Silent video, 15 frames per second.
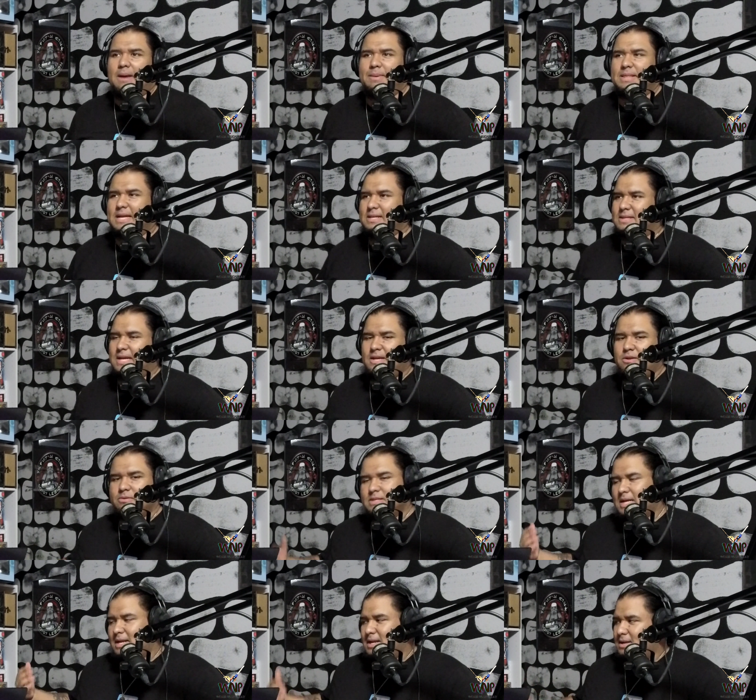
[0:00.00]
I mean, they
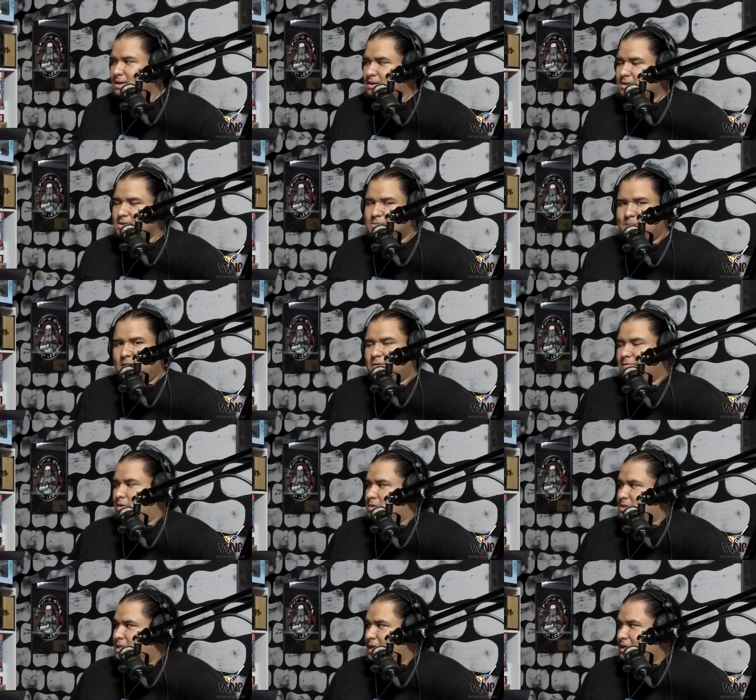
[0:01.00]
use that in
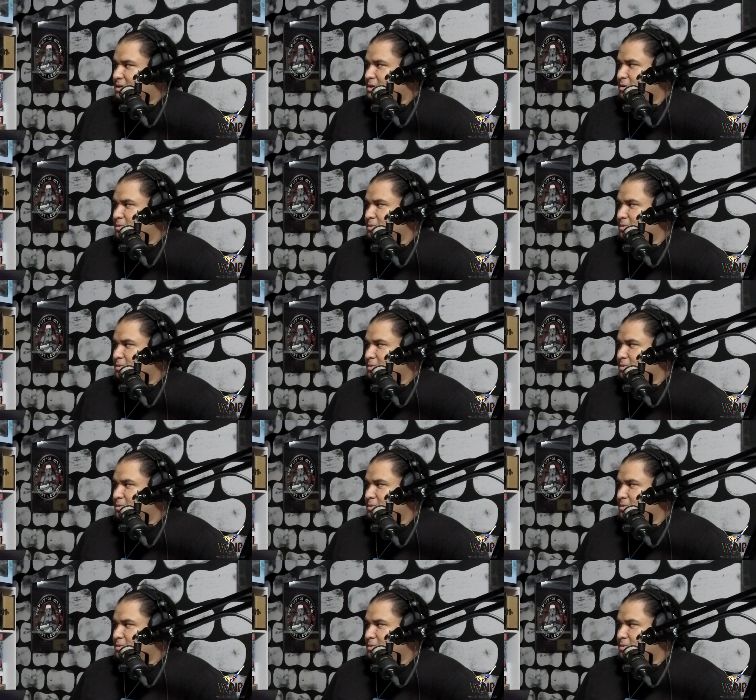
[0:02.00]
Spider-Verse. They show